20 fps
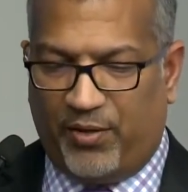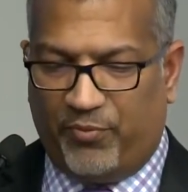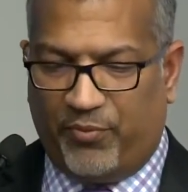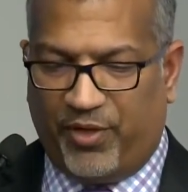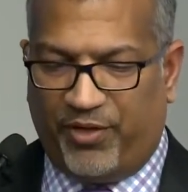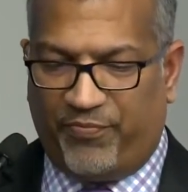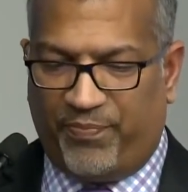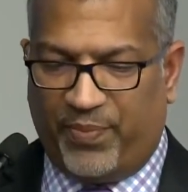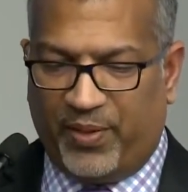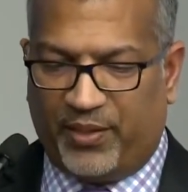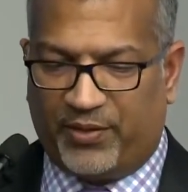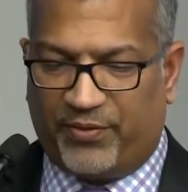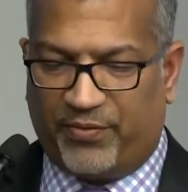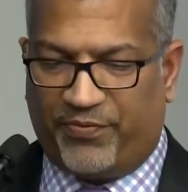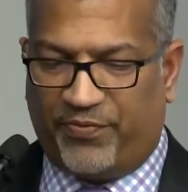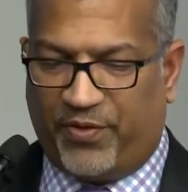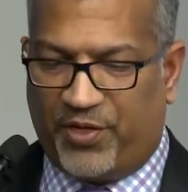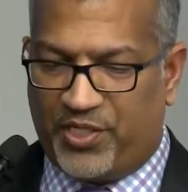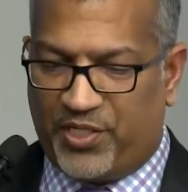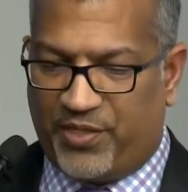We've built
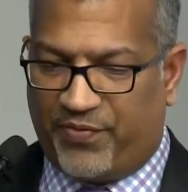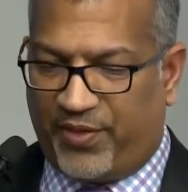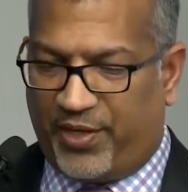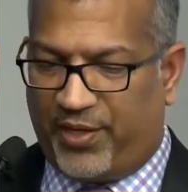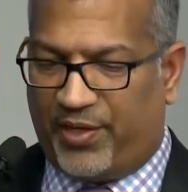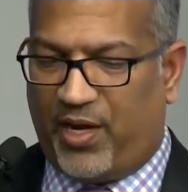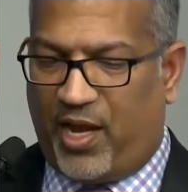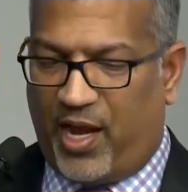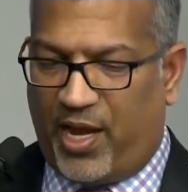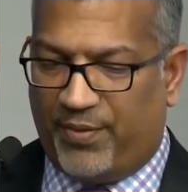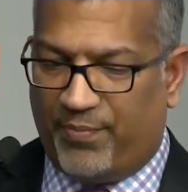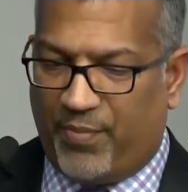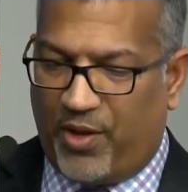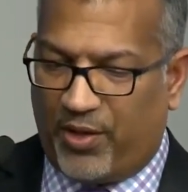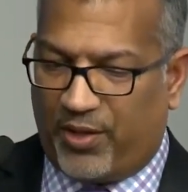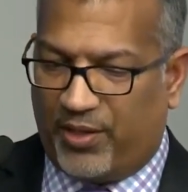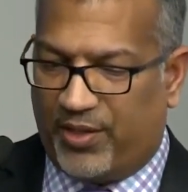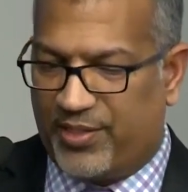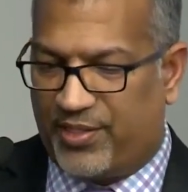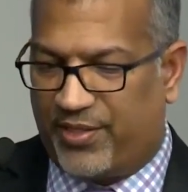first-of-their-kind
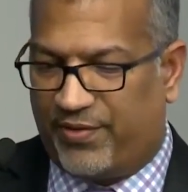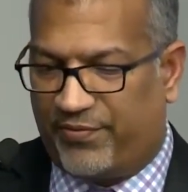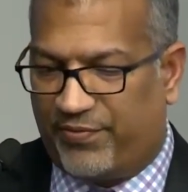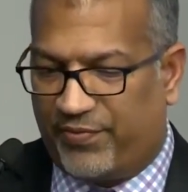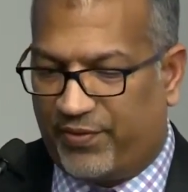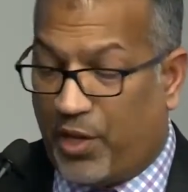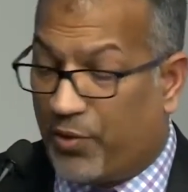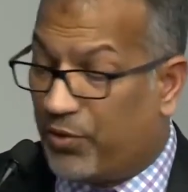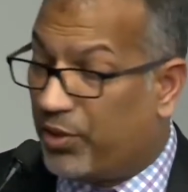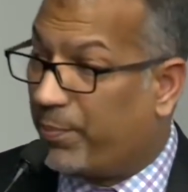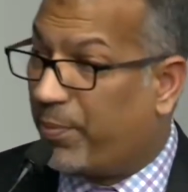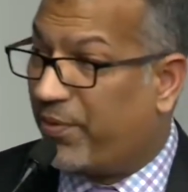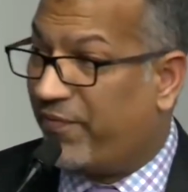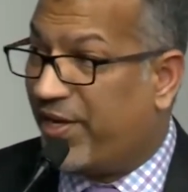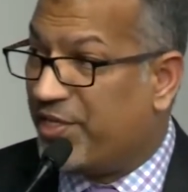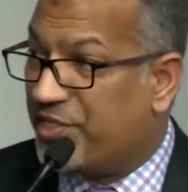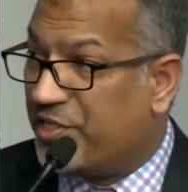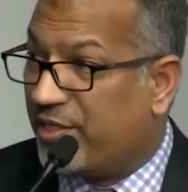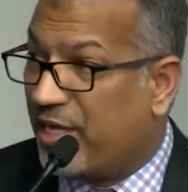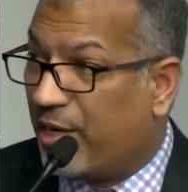models of local
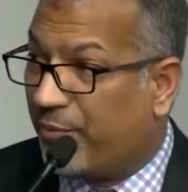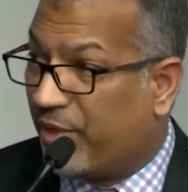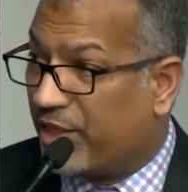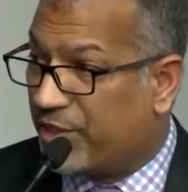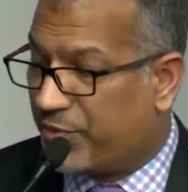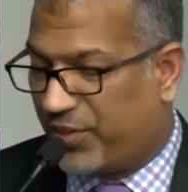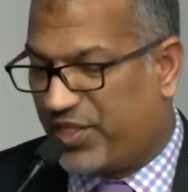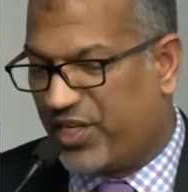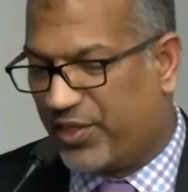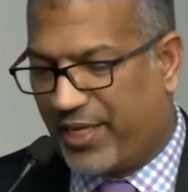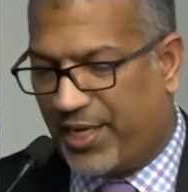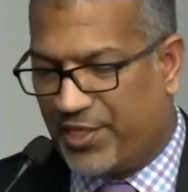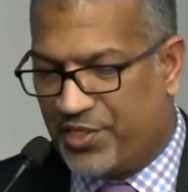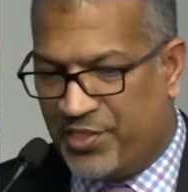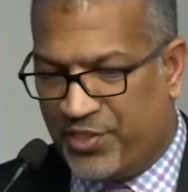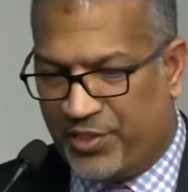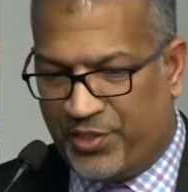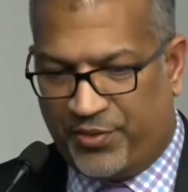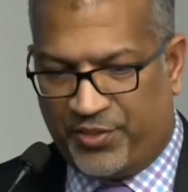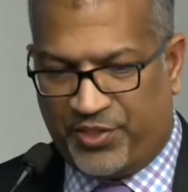prevention networks, which I'll get
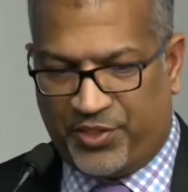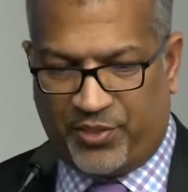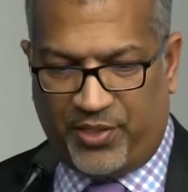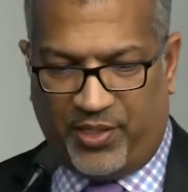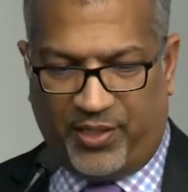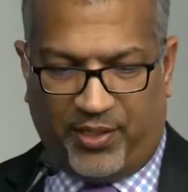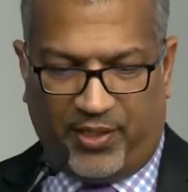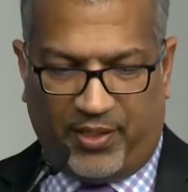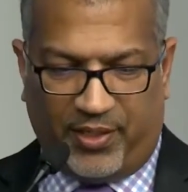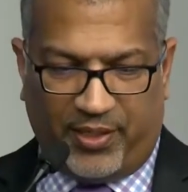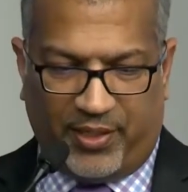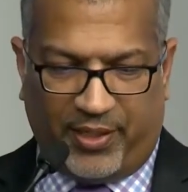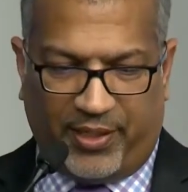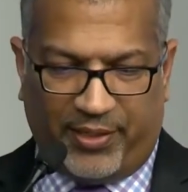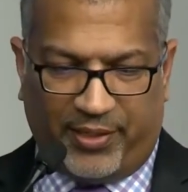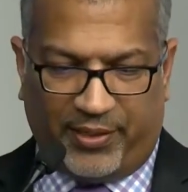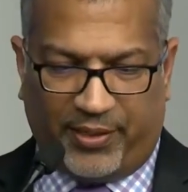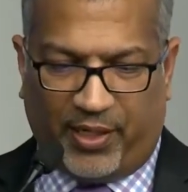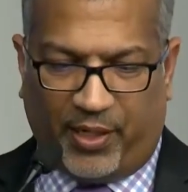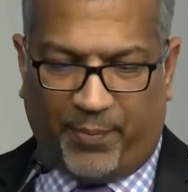into
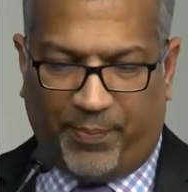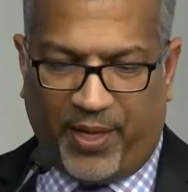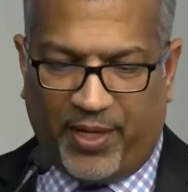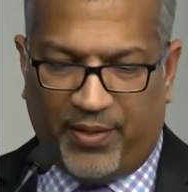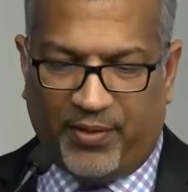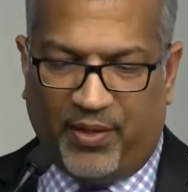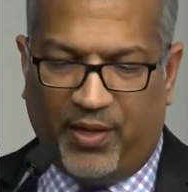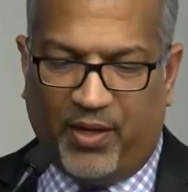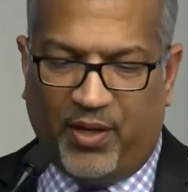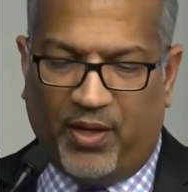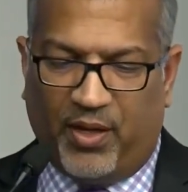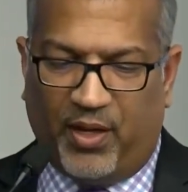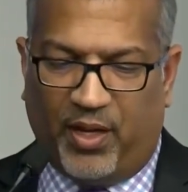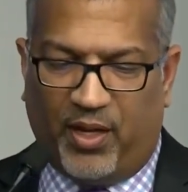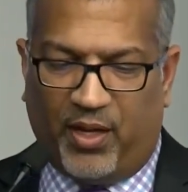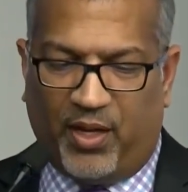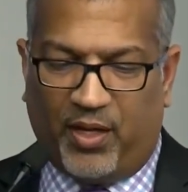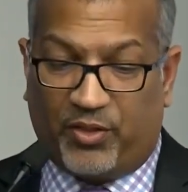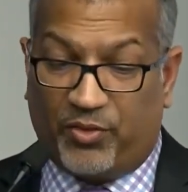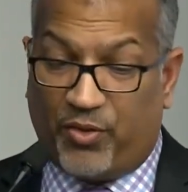in a little bit,
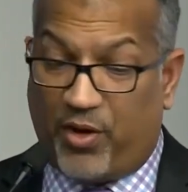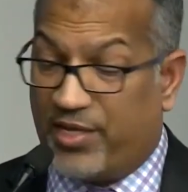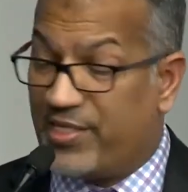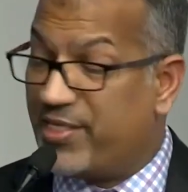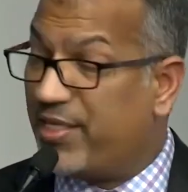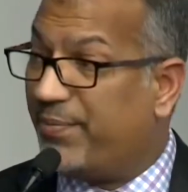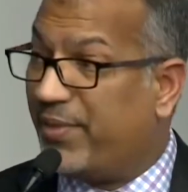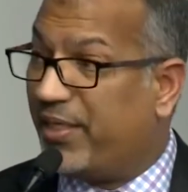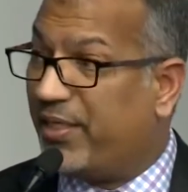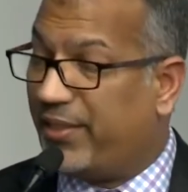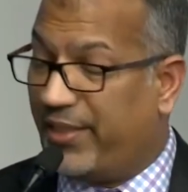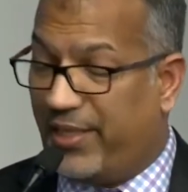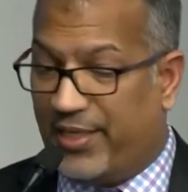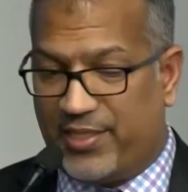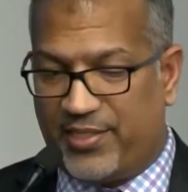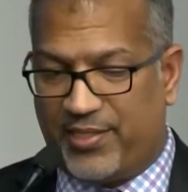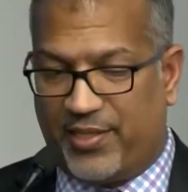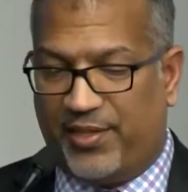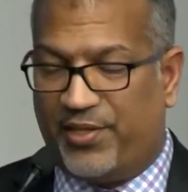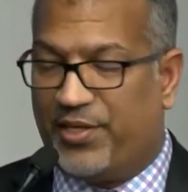across the Middle
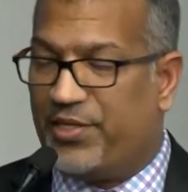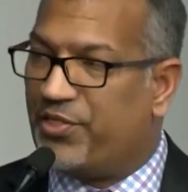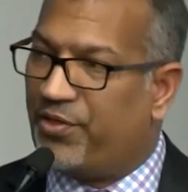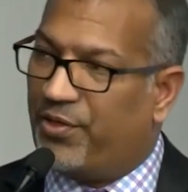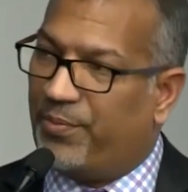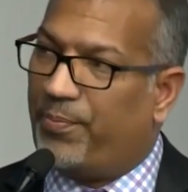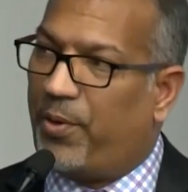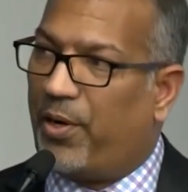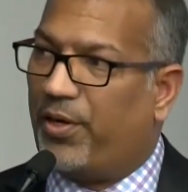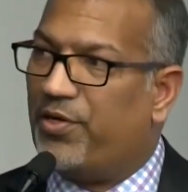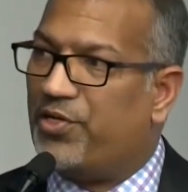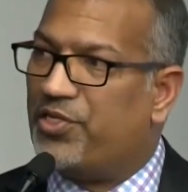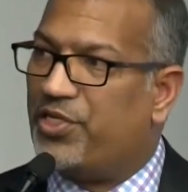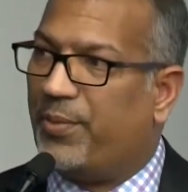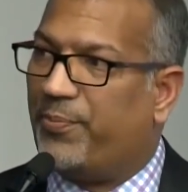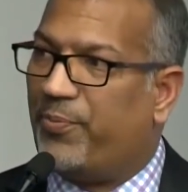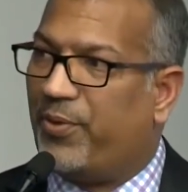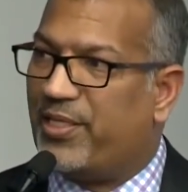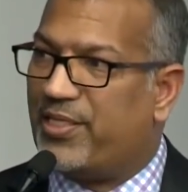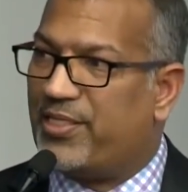East, and these are in
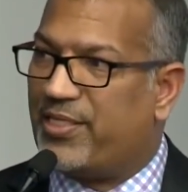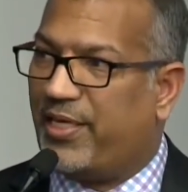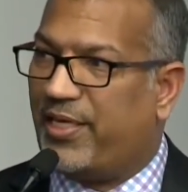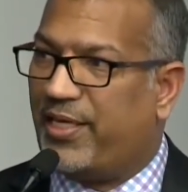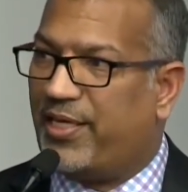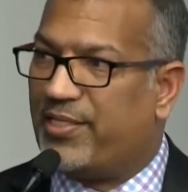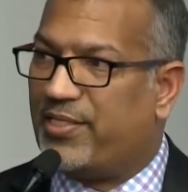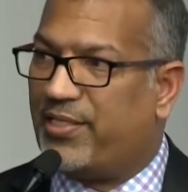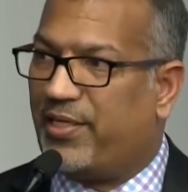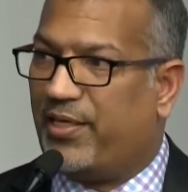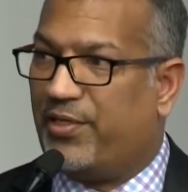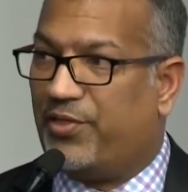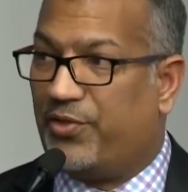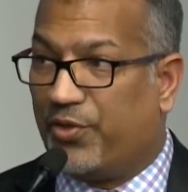partnership with cities in